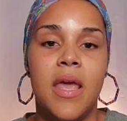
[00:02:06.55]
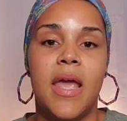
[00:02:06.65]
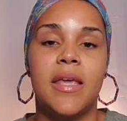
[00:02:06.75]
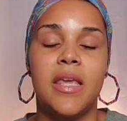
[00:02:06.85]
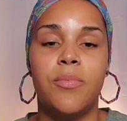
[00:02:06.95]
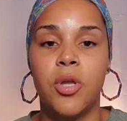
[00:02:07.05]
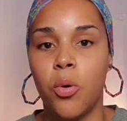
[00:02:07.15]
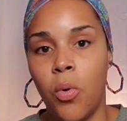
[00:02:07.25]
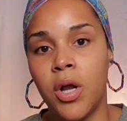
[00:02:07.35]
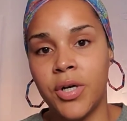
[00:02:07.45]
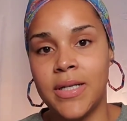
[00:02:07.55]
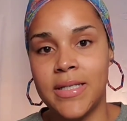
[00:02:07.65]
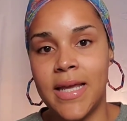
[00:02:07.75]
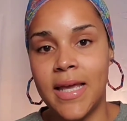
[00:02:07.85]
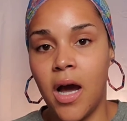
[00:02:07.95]
and keeping your water
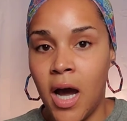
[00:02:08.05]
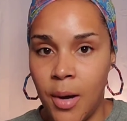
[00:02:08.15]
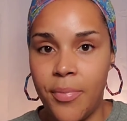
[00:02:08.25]
intake up.